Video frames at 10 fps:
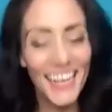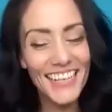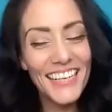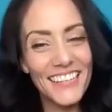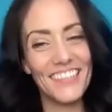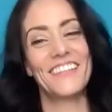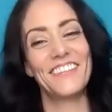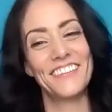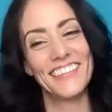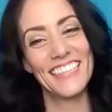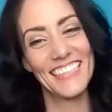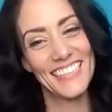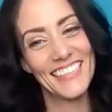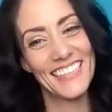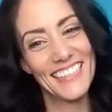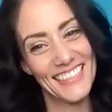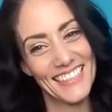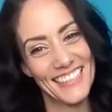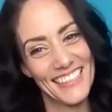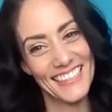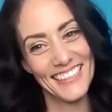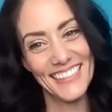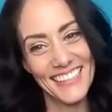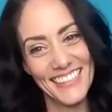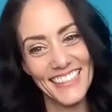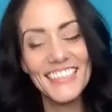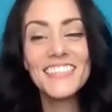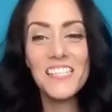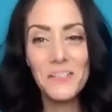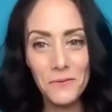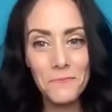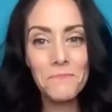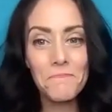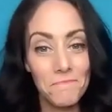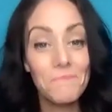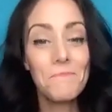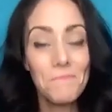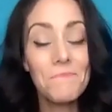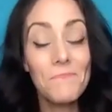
Absolutely you. Unbelievable. The performance and everything. Jesus.